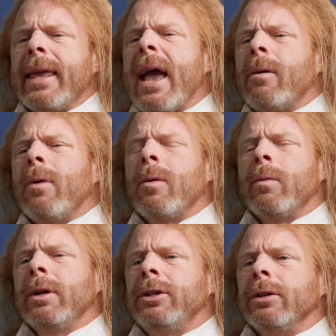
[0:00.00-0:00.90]
Yeah, what
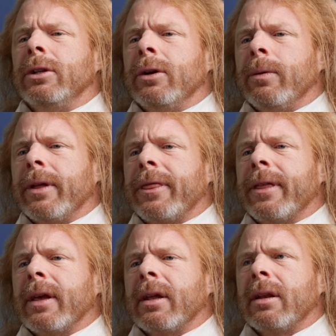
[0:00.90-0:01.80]
would you do with
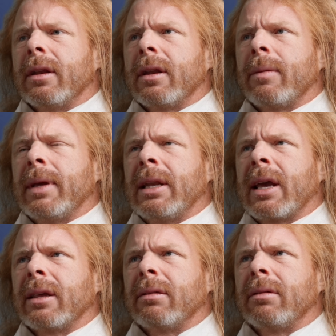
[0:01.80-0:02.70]
it? I mean,
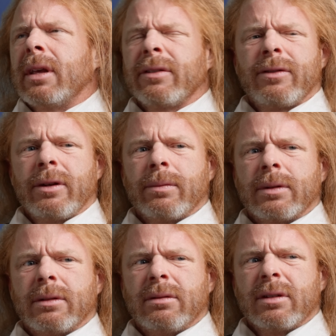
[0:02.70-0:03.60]
I guess you
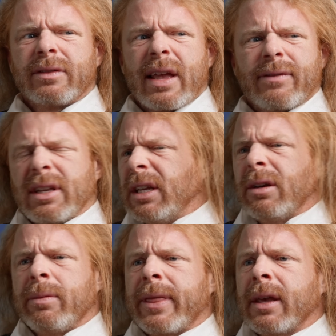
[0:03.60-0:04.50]
would just have to
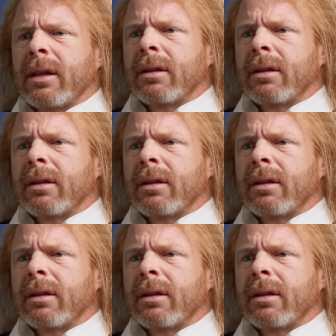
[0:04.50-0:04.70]
deal with it?